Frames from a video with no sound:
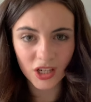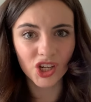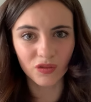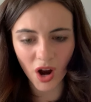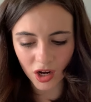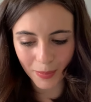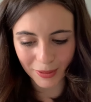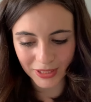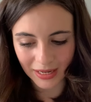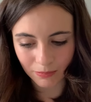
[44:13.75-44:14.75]
You're wrong
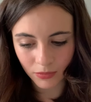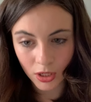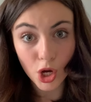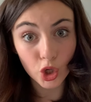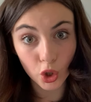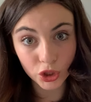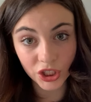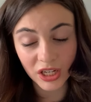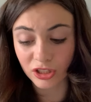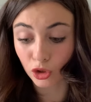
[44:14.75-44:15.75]
about him.
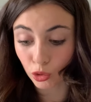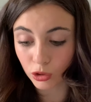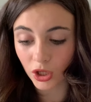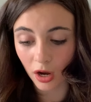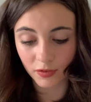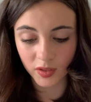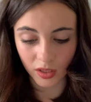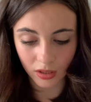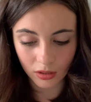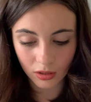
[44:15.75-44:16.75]
Cudgeon is a good
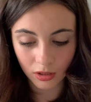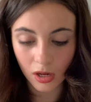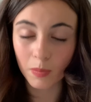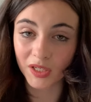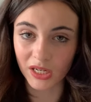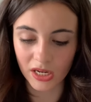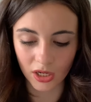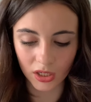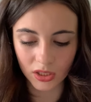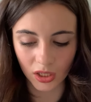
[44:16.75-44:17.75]
officer. A bit
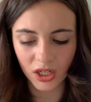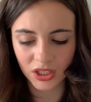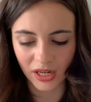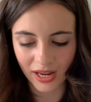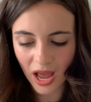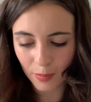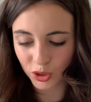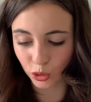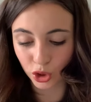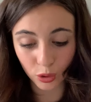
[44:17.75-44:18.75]
eager, certainly, but
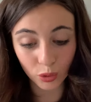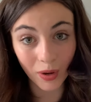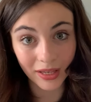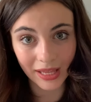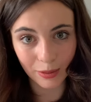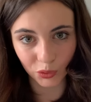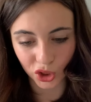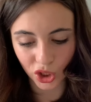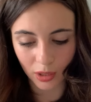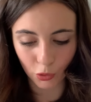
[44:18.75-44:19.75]
he'll do the right thing when
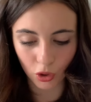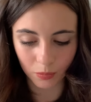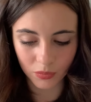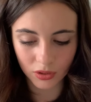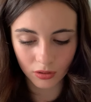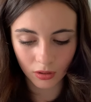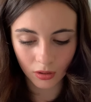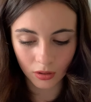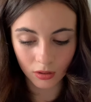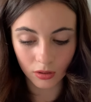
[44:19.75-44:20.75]
the time comes.
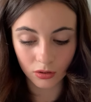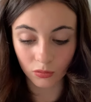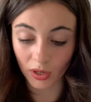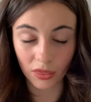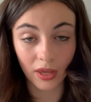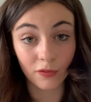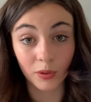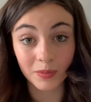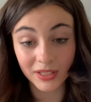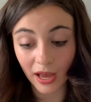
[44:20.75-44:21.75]
The right thing
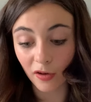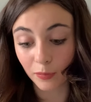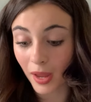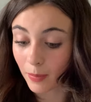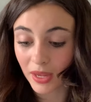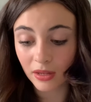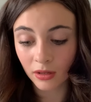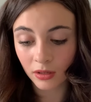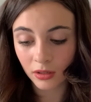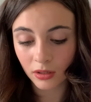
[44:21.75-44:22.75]
for himself, maybe.
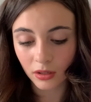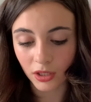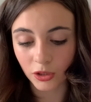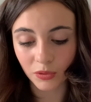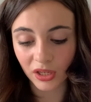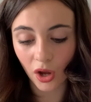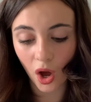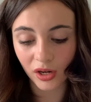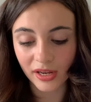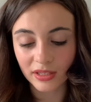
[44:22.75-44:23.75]
I don't think
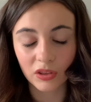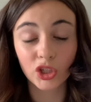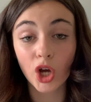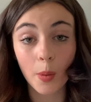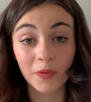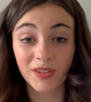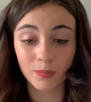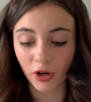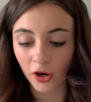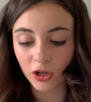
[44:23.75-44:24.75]
Holly is at the top of his
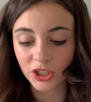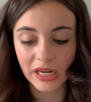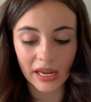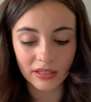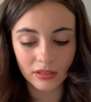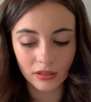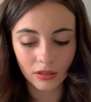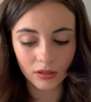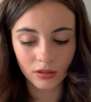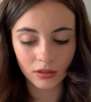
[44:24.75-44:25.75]
priority list.
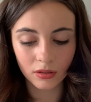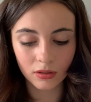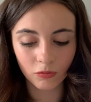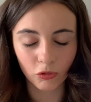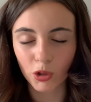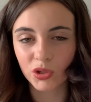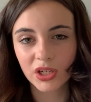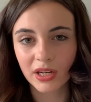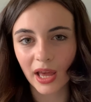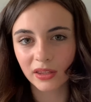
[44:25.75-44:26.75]
Root
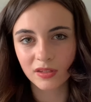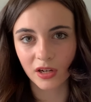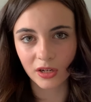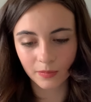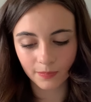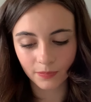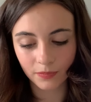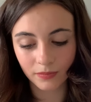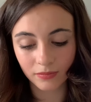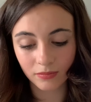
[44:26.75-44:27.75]
didn't answer.
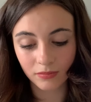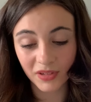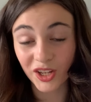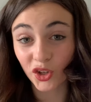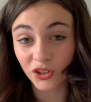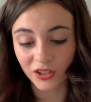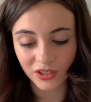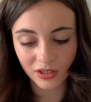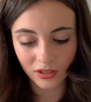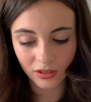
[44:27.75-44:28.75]
He couldn't.